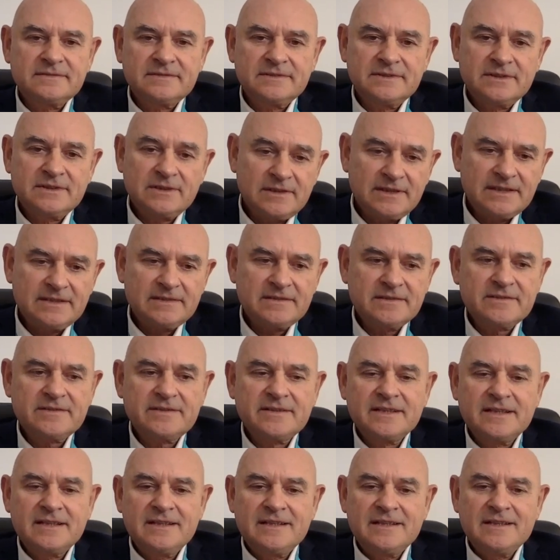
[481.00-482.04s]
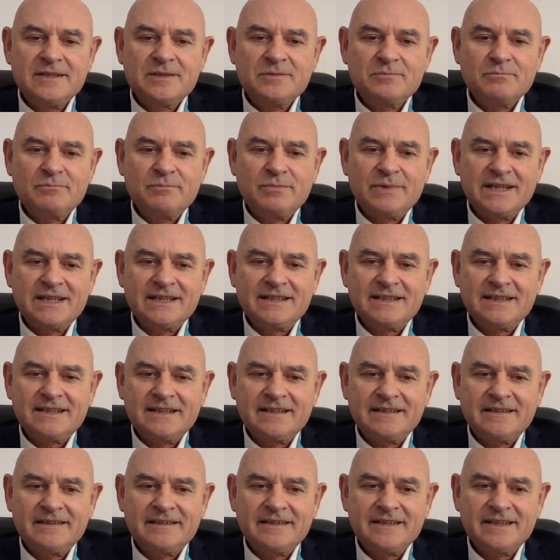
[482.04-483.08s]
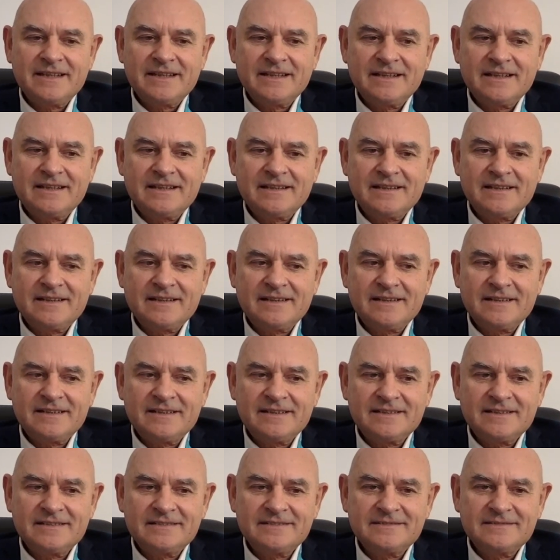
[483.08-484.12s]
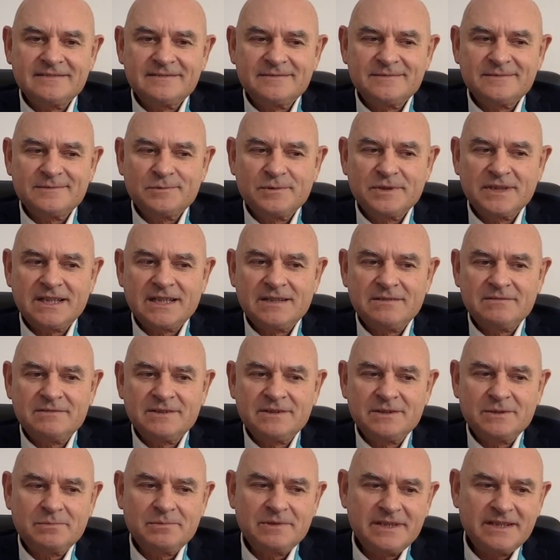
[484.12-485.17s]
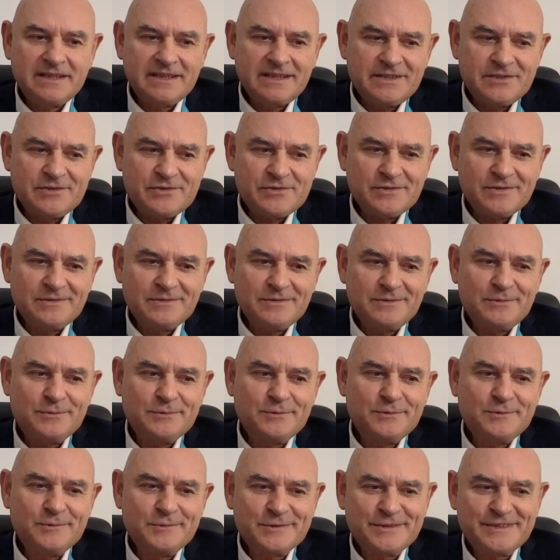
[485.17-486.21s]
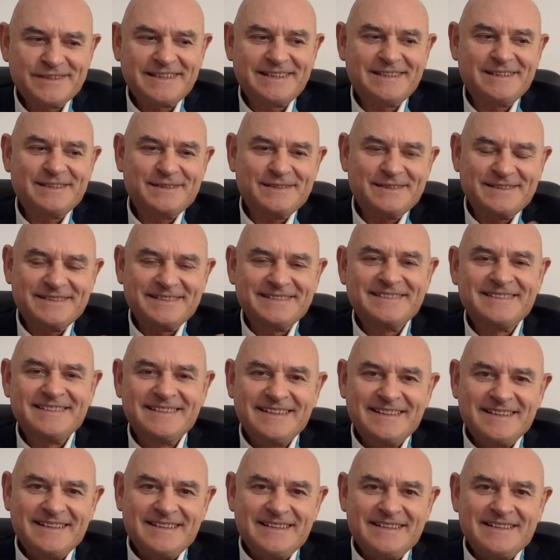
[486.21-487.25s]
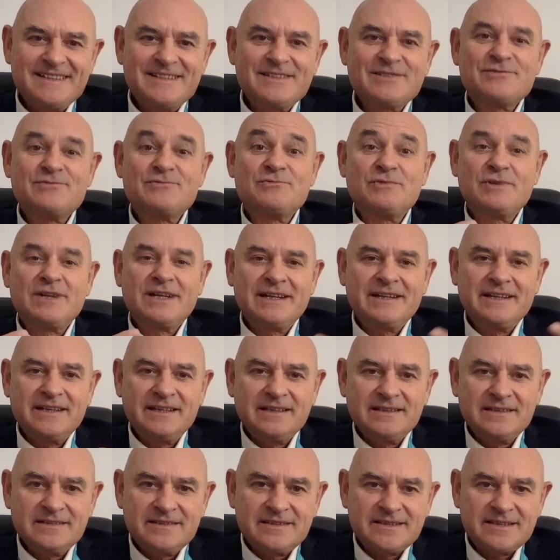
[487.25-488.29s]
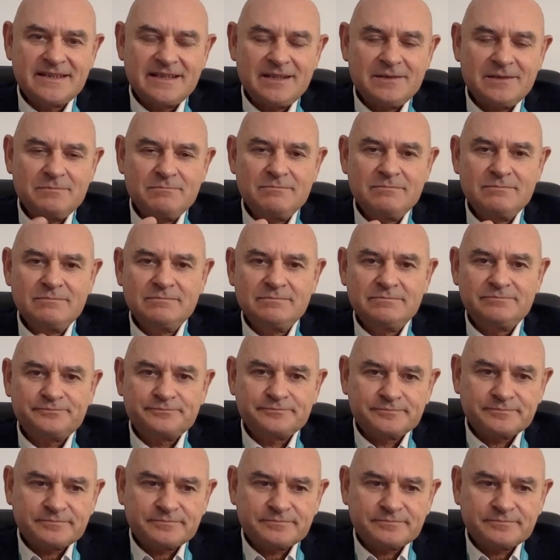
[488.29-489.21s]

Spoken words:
dollars, but I think we have an obligation to start running some